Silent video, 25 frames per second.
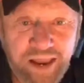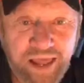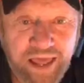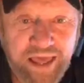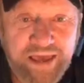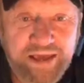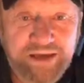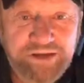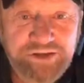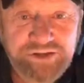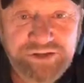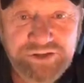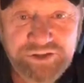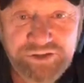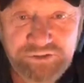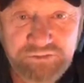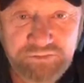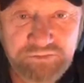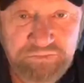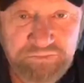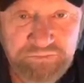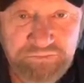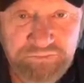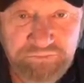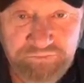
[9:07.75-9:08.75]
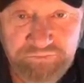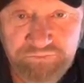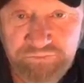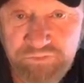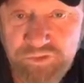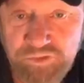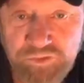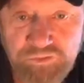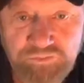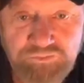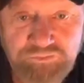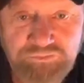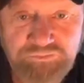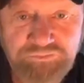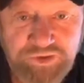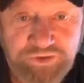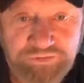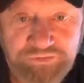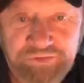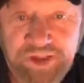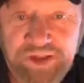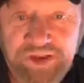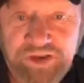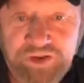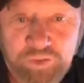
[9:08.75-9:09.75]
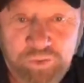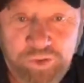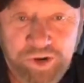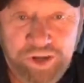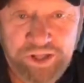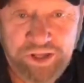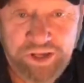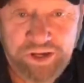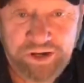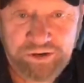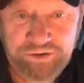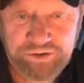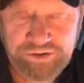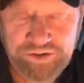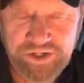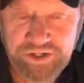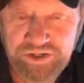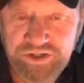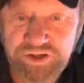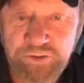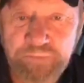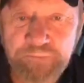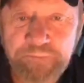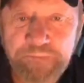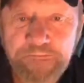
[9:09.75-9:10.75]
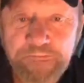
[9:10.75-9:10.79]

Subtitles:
last 15, 20 years.